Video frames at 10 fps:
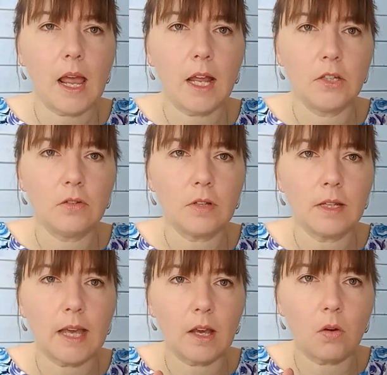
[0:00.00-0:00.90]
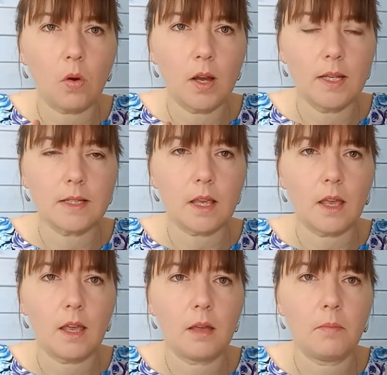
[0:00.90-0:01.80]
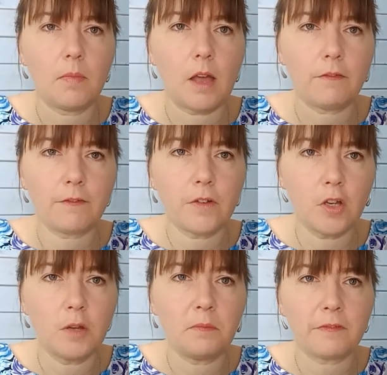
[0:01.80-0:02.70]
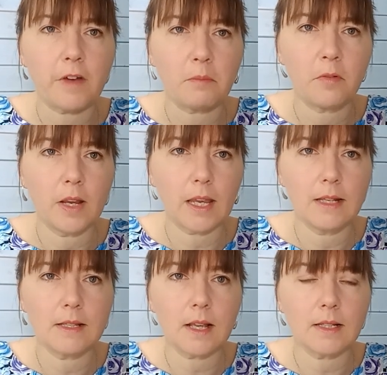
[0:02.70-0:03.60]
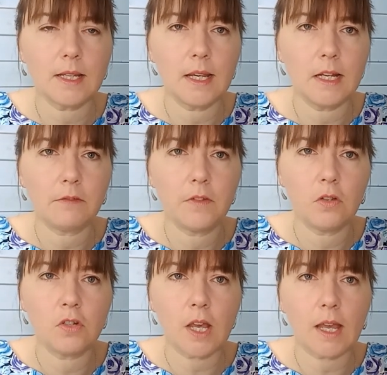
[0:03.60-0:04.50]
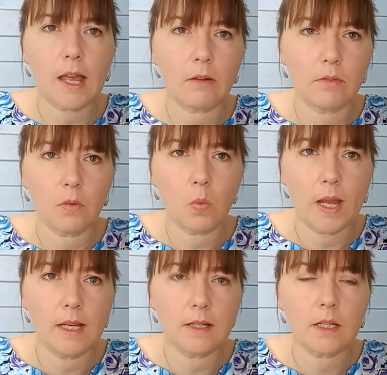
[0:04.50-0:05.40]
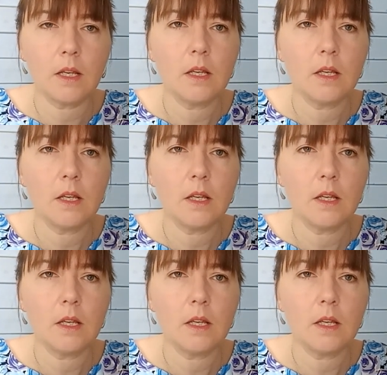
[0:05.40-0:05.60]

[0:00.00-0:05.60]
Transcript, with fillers: and you can get quite um, a firm fabric in sateen if you check out the weight.